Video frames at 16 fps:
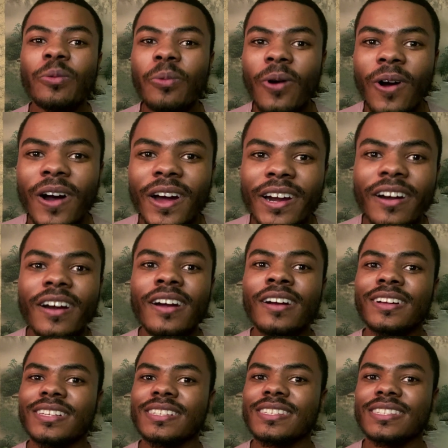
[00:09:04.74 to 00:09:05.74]

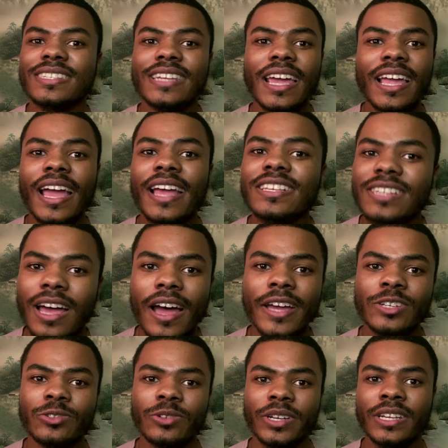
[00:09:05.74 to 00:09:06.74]
water, stay as
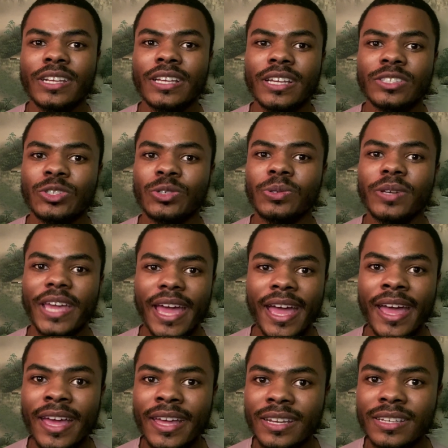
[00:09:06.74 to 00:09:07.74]
hydrated as you
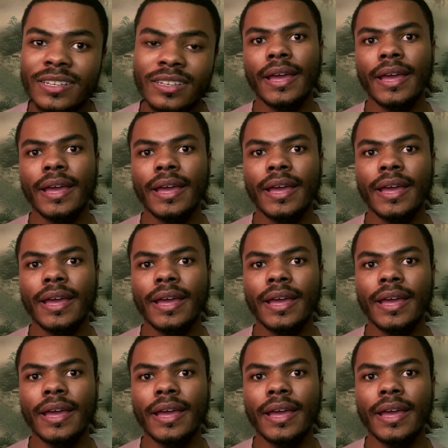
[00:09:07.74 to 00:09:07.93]
can.